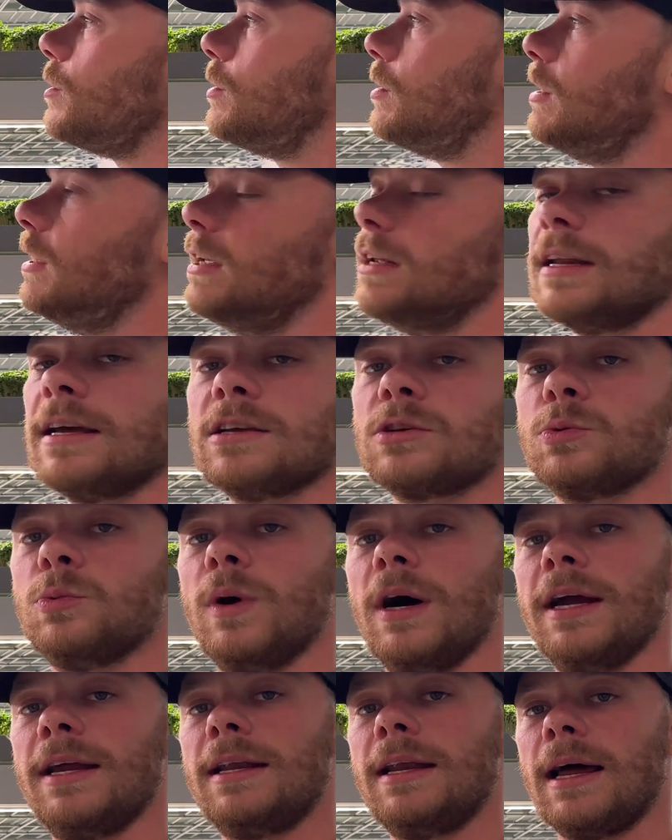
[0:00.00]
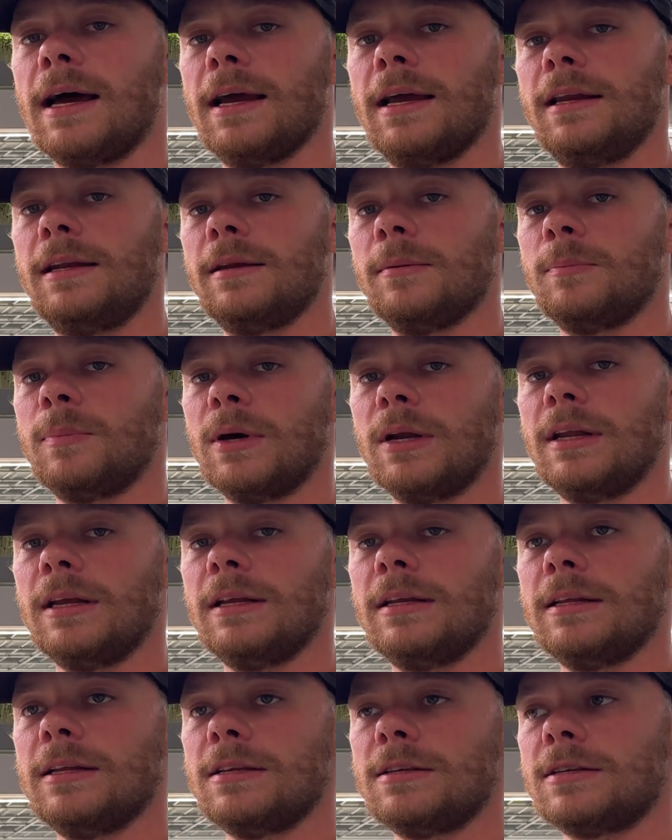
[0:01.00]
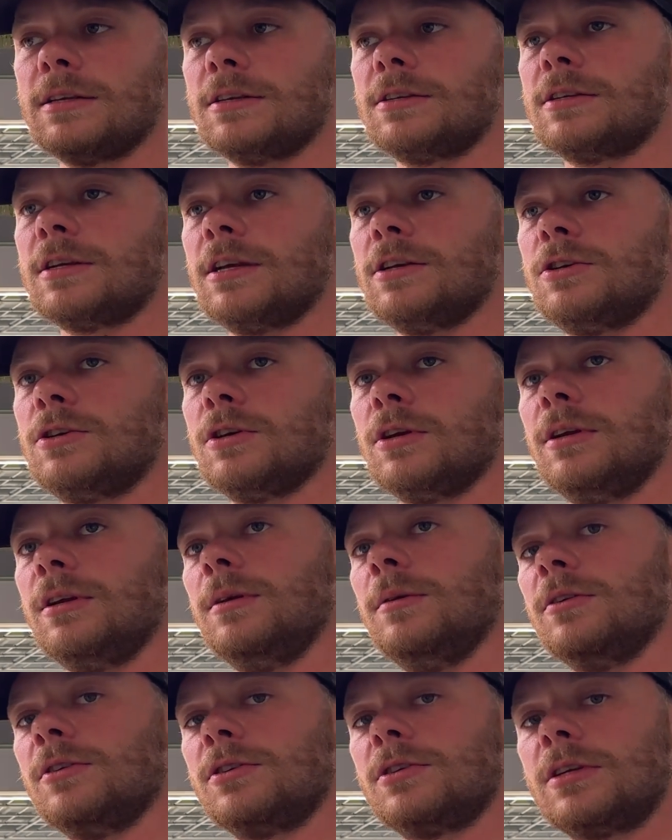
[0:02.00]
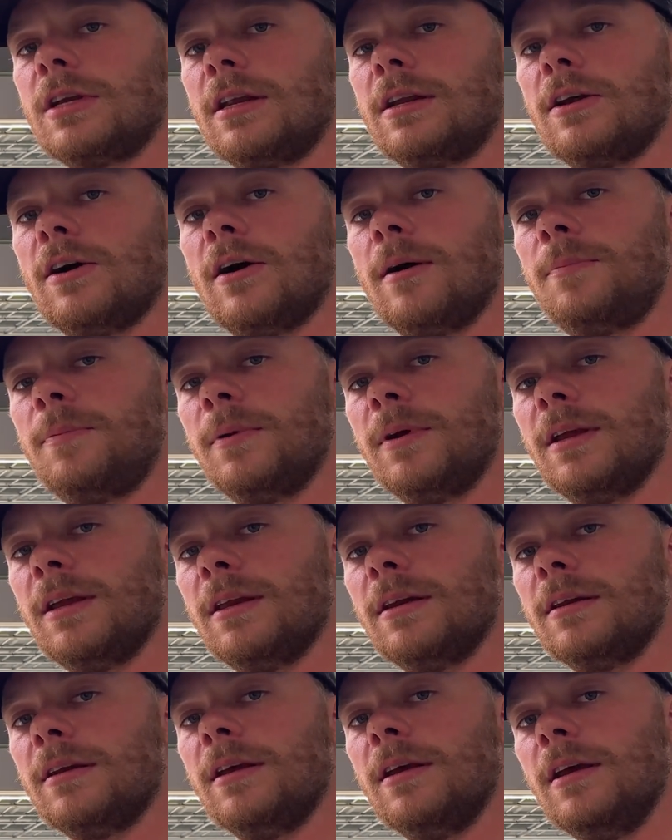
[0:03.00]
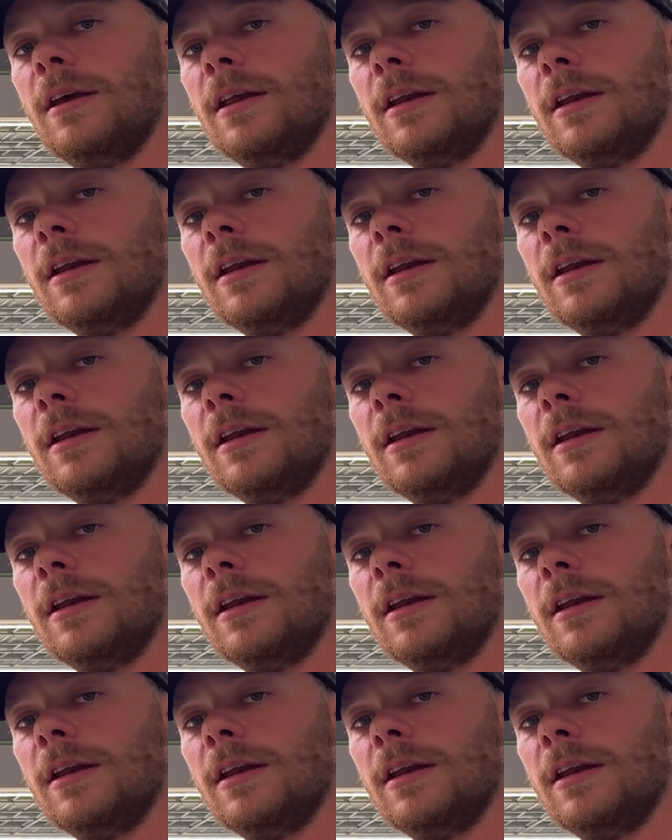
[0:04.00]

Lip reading: see it as white light, but it is essentially set up in